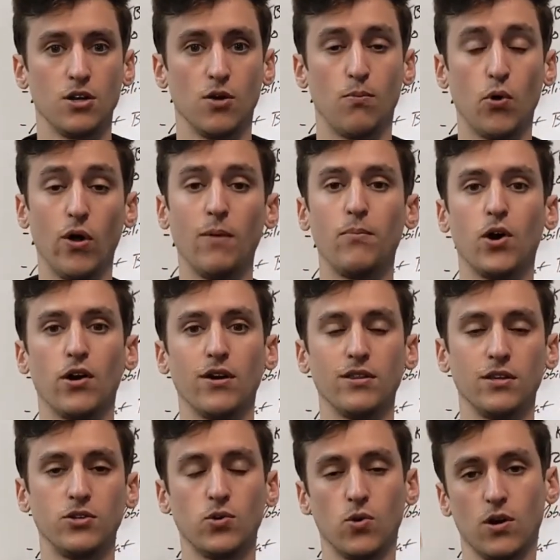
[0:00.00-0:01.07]
pull-up bar in
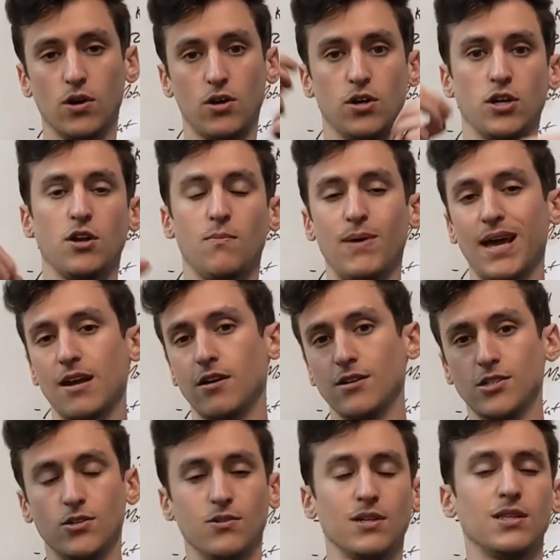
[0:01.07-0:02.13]
the door, hook your band
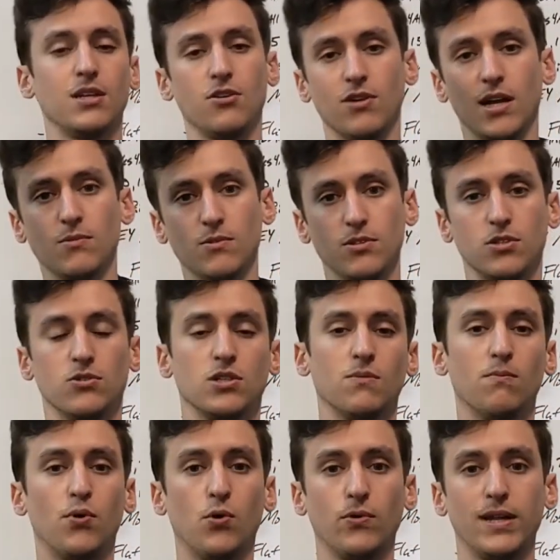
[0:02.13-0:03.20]
onto it, then you're able to do some
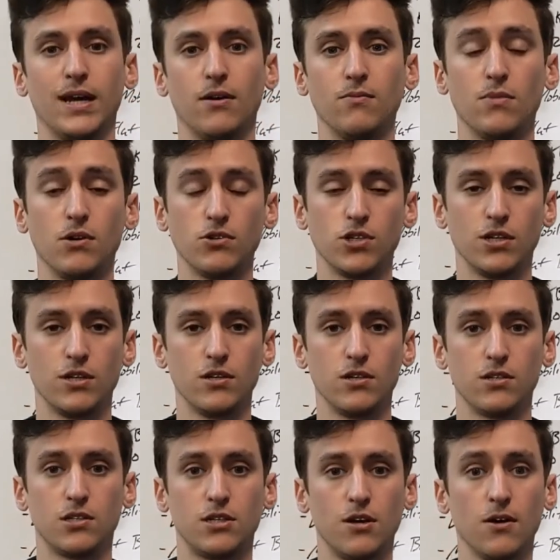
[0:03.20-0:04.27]
pull-down motions.
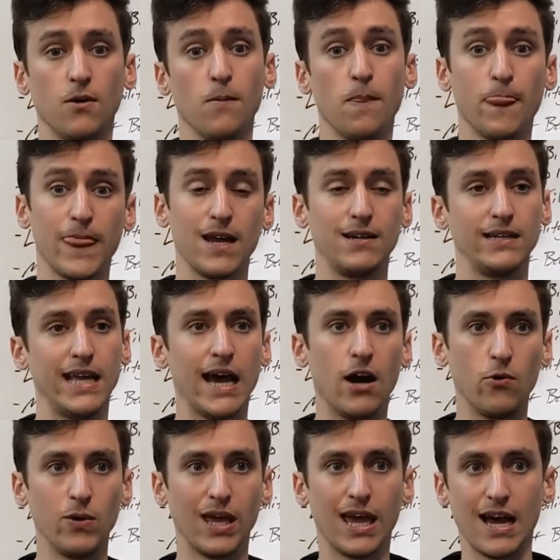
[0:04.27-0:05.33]
So now
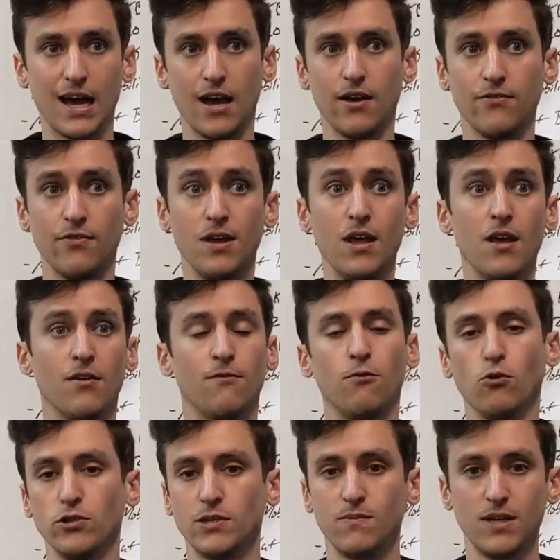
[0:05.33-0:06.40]
we have
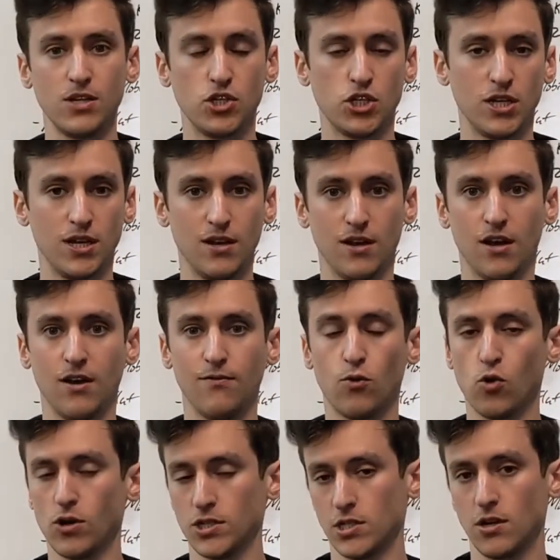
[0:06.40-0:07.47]
full dimension of
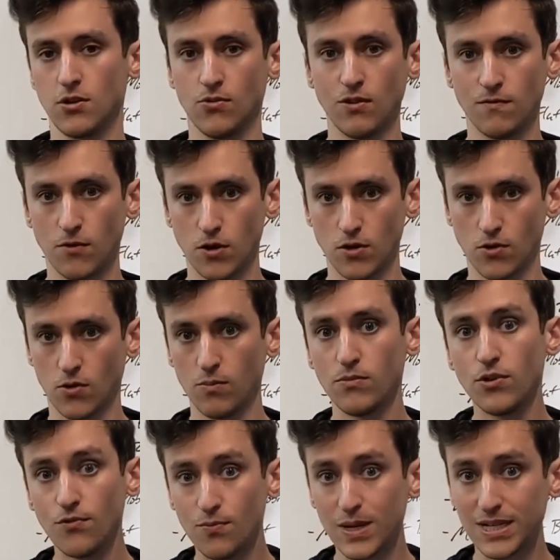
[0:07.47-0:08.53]
horizontal and vertical
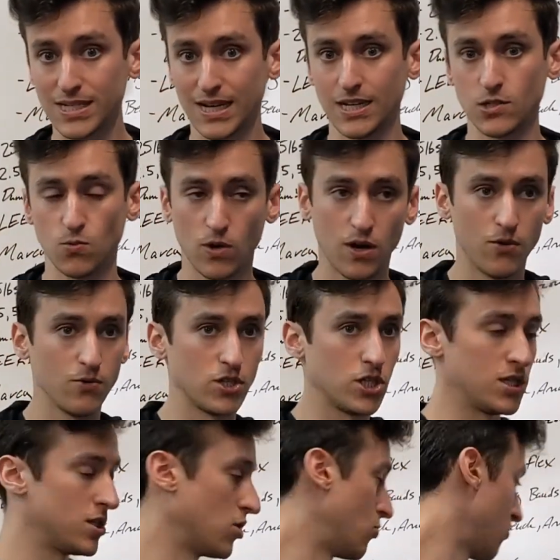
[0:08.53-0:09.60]
movements as well, which
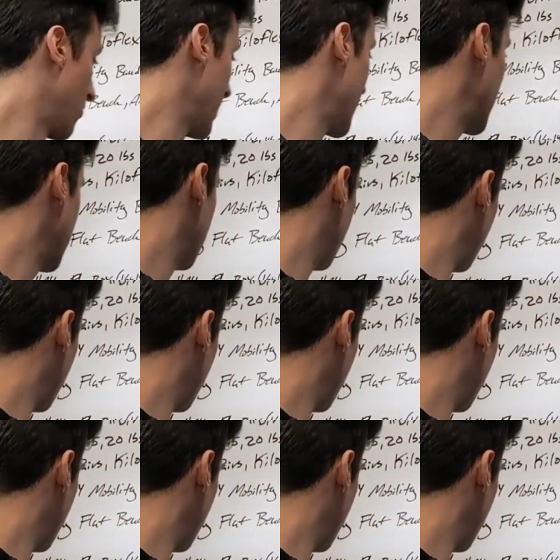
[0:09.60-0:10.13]
is great.